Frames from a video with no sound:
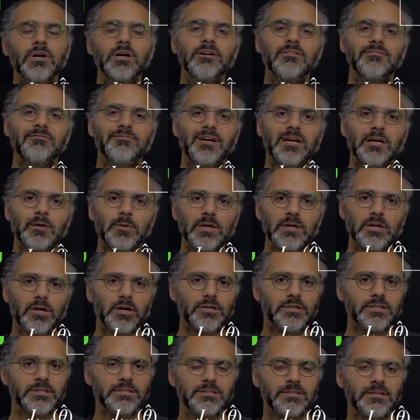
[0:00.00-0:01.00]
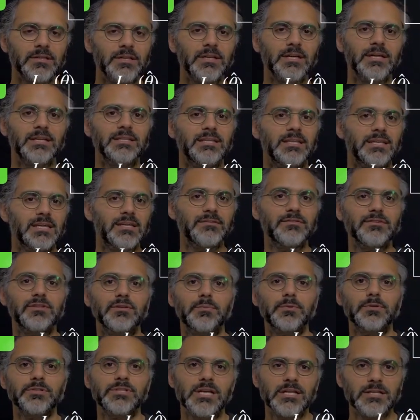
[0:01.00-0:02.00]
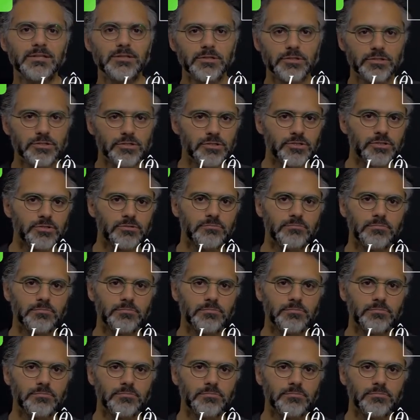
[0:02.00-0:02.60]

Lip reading: very well on it and they give it a percentage.